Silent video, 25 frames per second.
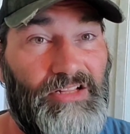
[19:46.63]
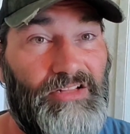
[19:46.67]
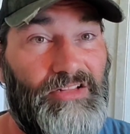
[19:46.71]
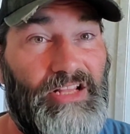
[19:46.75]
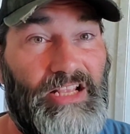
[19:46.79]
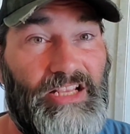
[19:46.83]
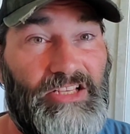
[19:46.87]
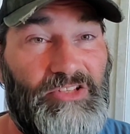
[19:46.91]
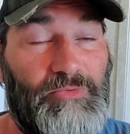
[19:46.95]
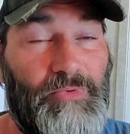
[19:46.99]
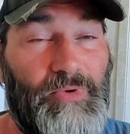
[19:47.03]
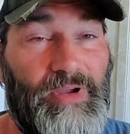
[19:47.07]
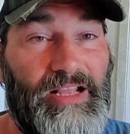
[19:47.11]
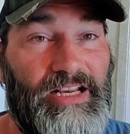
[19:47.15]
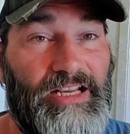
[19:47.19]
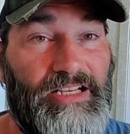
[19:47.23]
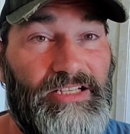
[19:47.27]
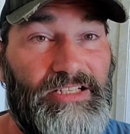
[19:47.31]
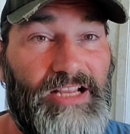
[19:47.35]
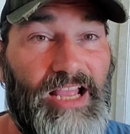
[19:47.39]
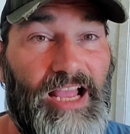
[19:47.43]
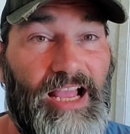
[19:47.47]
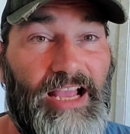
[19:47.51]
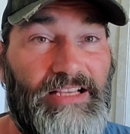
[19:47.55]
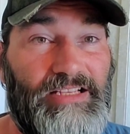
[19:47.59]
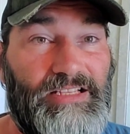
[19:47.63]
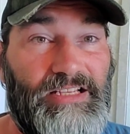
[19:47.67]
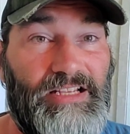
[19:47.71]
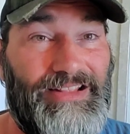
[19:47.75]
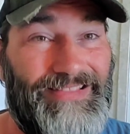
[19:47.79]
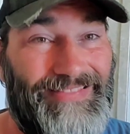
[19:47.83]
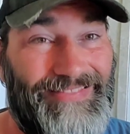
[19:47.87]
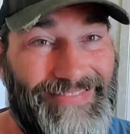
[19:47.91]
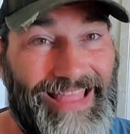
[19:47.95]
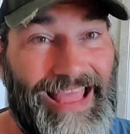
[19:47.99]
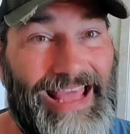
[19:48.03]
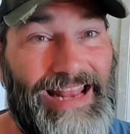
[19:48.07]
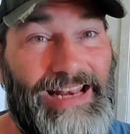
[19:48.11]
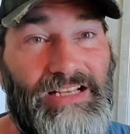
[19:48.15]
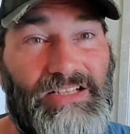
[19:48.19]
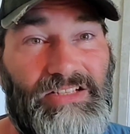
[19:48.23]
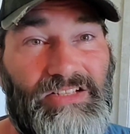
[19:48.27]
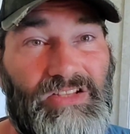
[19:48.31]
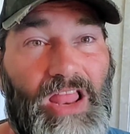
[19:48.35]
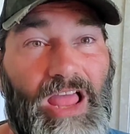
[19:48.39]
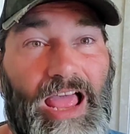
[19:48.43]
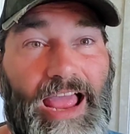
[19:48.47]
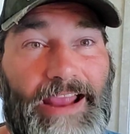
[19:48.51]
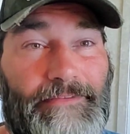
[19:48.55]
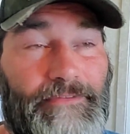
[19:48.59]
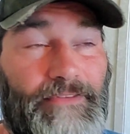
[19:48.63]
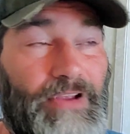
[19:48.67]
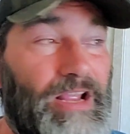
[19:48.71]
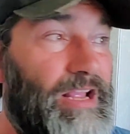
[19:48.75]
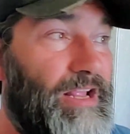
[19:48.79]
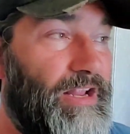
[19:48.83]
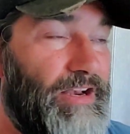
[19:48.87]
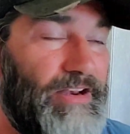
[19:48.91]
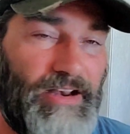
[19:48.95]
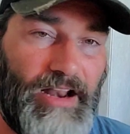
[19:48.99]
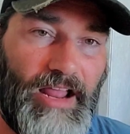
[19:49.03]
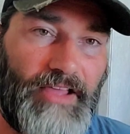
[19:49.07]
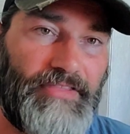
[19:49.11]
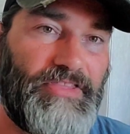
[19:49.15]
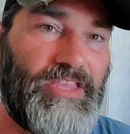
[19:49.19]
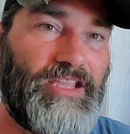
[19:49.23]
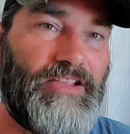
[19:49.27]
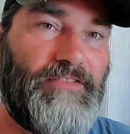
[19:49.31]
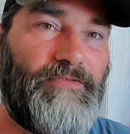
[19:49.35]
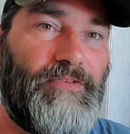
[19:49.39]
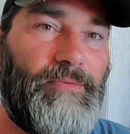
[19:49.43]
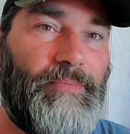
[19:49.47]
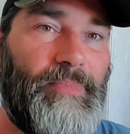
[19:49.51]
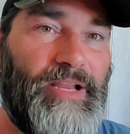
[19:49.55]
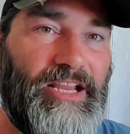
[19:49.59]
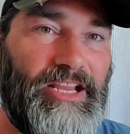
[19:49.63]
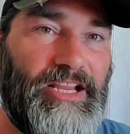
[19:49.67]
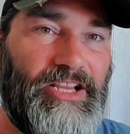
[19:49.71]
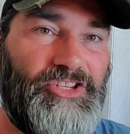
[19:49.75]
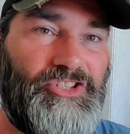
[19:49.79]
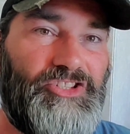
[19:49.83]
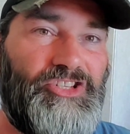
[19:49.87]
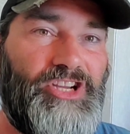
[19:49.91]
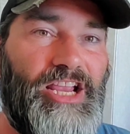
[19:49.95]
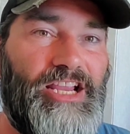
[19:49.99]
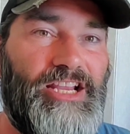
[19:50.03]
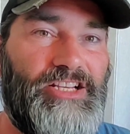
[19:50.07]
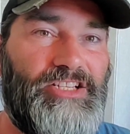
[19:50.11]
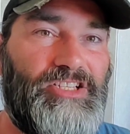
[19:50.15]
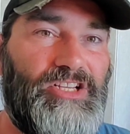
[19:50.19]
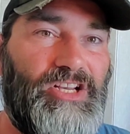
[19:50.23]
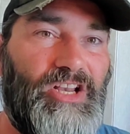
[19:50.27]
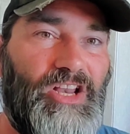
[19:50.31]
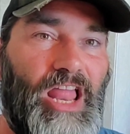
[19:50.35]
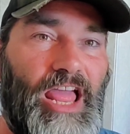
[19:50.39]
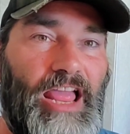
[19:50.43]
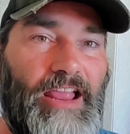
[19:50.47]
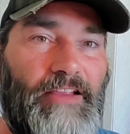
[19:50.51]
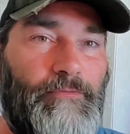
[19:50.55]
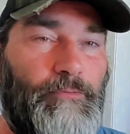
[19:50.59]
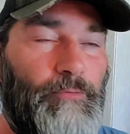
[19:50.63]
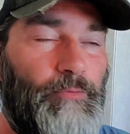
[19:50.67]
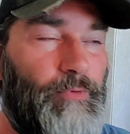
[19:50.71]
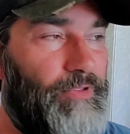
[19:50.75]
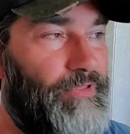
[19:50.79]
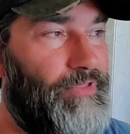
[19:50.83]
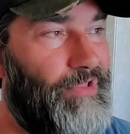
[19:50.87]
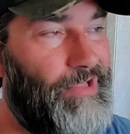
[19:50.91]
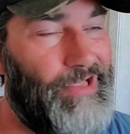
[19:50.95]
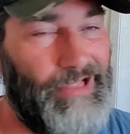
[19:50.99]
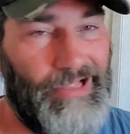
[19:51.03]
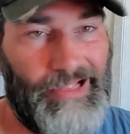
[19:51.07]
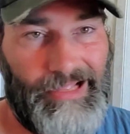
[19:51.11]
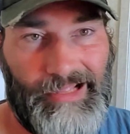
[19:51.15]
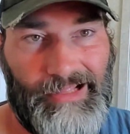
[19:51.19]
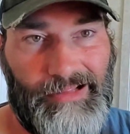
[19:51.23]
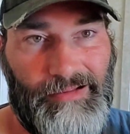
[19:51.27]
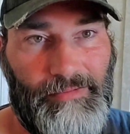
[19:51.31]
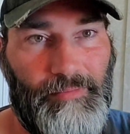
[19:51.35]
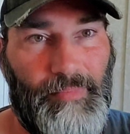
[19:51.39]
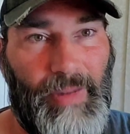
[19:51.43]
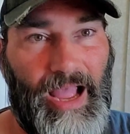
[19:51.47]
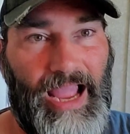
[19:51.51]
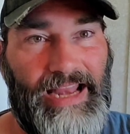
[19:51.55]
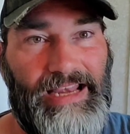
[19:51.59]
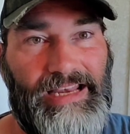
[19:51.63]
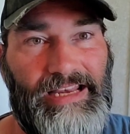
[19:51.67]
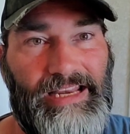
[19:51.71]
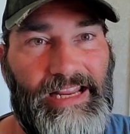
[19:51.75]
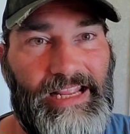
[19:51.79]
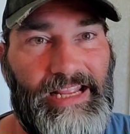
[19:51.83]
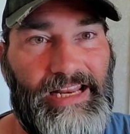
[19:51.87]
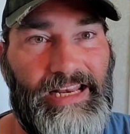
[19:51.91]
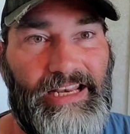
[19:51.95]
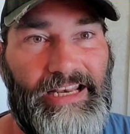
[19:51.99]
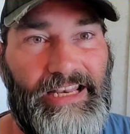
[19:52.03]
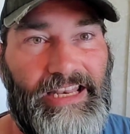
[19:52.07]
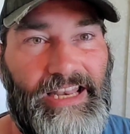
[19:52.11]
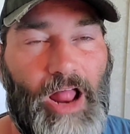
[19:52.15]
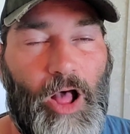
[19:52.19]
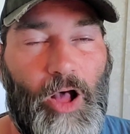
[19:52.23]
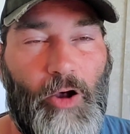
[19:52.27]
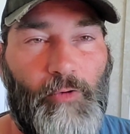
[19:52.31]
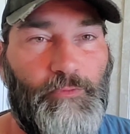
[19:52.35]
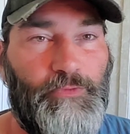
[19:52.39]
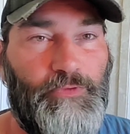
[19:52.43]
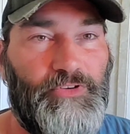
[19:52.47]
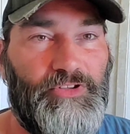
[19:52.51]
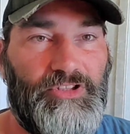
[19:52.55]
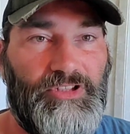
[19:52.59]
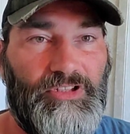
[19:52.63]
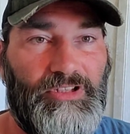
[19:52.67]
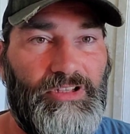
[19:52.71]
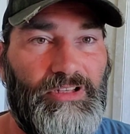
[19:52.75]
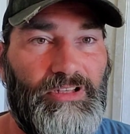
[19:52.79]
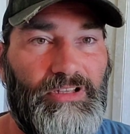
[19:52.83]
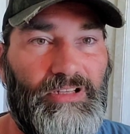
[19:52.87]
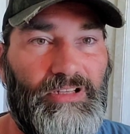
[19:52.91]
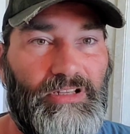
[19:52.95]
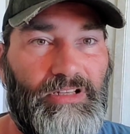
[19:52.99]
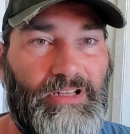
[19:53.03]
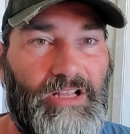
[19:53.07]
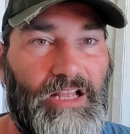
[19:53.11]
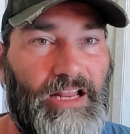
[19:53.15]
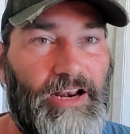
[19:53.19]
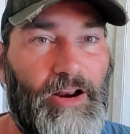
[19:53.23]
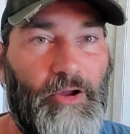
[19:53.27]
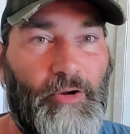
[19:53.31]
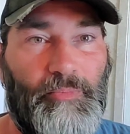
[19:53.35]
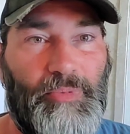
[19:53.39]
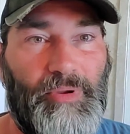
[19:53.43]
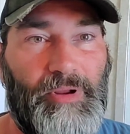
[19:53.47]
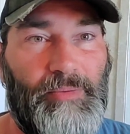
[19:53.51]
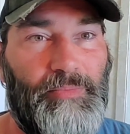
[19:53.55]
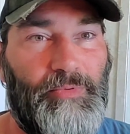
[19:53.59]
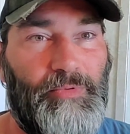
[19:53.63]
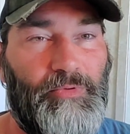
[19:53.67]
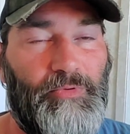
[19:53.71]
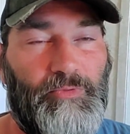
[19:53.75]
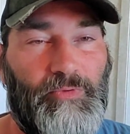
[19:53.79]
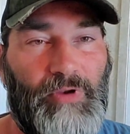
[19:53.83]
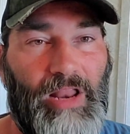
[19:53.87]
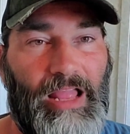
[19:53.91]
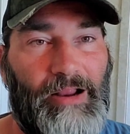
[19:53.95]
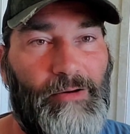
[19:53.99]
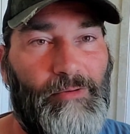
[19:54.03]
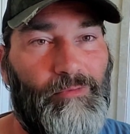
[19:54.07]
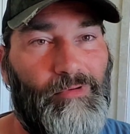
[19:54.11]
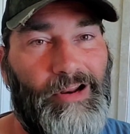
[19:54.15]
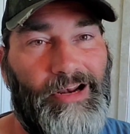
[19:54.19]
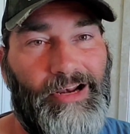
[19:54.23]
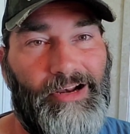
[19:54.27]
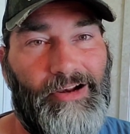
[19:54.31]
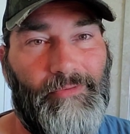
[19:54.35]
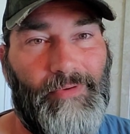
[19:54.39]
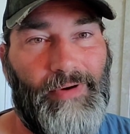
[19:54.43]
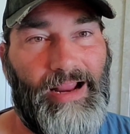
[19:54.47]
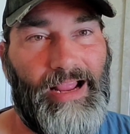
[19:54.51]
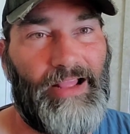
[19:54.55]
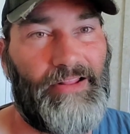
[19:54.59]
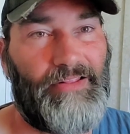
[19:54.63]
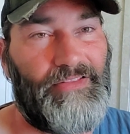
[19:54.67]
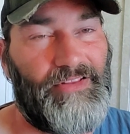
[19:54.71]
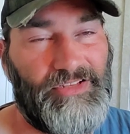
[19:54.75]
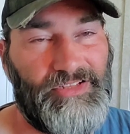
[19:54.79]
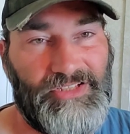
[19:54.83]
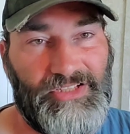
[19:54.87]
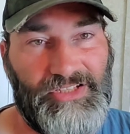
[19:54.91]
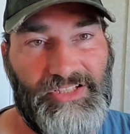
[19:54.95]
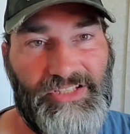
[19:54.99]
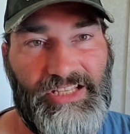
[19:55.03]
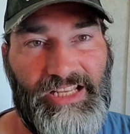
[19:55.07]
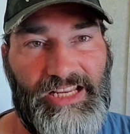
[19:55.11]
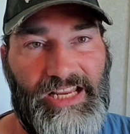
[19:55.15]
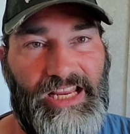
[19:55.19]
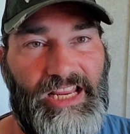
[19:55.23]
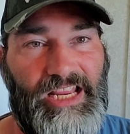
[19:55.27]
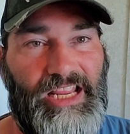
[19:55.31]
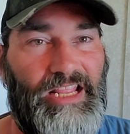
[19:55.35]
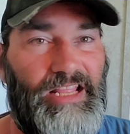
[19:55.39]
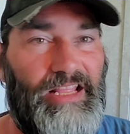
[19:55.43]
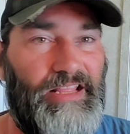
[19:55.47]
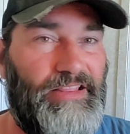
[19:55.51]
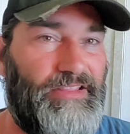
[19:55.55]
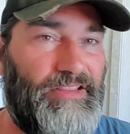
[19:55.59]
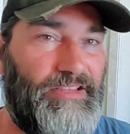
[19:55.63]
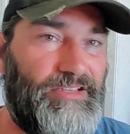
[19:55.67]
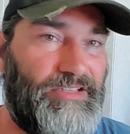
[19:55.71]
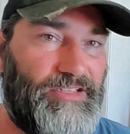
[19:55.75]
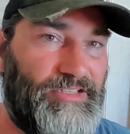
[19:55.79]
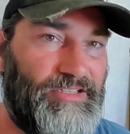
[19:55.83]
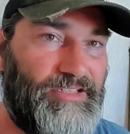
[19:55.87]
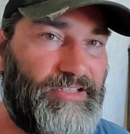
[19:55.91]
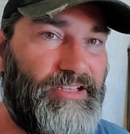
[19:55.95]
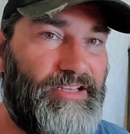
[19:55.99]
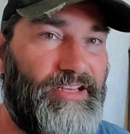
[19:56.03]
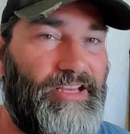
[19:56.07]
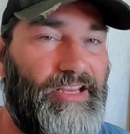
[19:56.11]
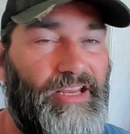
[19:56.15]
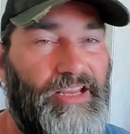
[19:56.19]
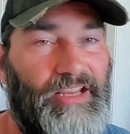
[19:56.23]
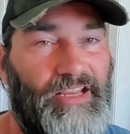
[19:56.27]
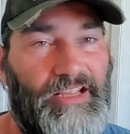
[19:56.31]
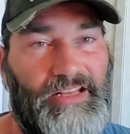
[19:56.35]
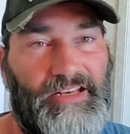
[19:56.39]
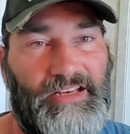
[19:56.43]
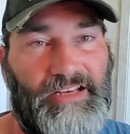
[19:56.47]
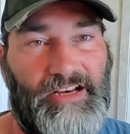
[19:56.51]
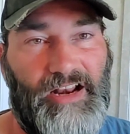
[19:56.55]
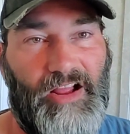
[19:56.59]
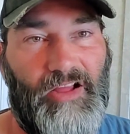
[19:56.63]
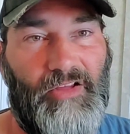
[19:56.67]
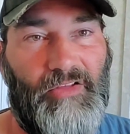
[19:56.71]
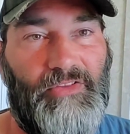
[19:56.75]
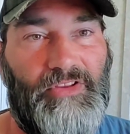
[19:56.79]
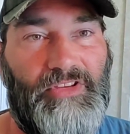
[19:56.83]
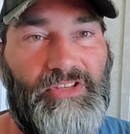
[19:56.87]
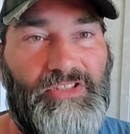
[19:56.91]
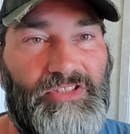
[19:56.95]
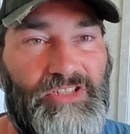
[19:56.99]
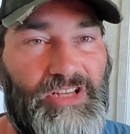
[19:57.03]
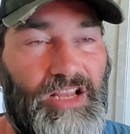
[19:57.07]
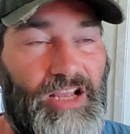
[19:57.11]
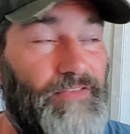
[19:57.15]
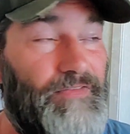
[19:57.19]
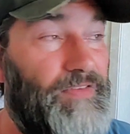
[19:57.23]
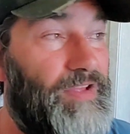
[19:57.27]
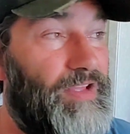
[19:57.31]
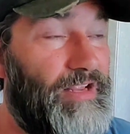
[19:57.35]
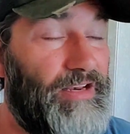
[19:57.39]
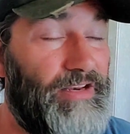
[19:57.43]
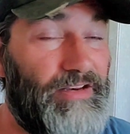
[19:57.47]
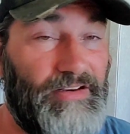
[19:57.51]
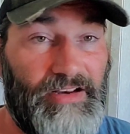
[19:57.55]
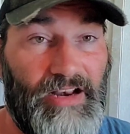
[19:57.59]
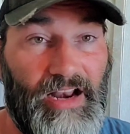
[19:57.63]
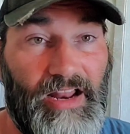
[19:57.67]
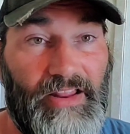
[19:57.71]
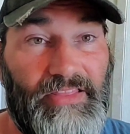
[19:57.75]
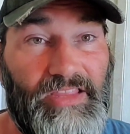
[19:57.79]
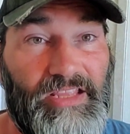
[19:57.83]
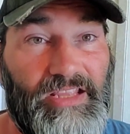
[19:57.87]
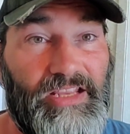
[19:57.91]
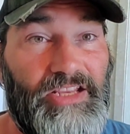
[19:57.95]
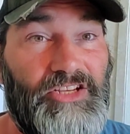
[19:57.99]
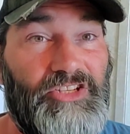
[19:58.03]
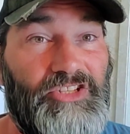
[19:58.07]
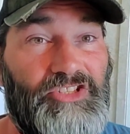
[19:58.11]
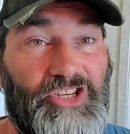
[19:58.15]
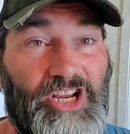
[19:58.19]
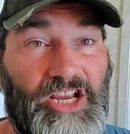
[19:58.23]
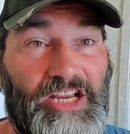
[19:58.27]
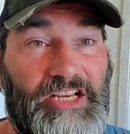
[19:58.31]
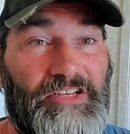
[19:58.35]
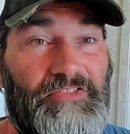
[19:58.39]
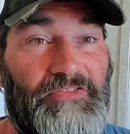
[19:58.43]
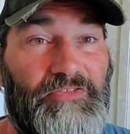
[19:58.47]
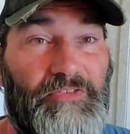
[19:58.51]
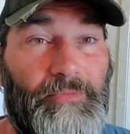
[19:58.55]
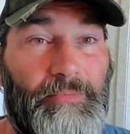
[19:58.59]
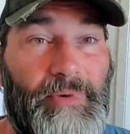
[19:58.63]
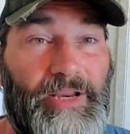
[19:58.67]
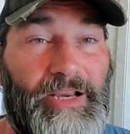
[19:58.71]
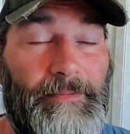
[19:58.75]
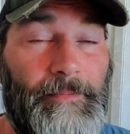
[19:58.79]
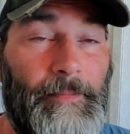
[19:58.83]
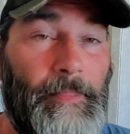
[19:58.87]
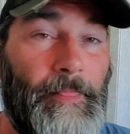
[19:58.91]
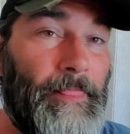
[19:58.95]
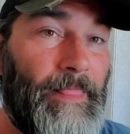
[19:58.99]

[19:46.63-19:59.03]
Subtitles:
That's the way it is, guys. That is life. Nothing for me has changed in life with Biden getting in office. I know people are like running around, this is the end, this is the end, and all this stuff. Nothing has changed for me.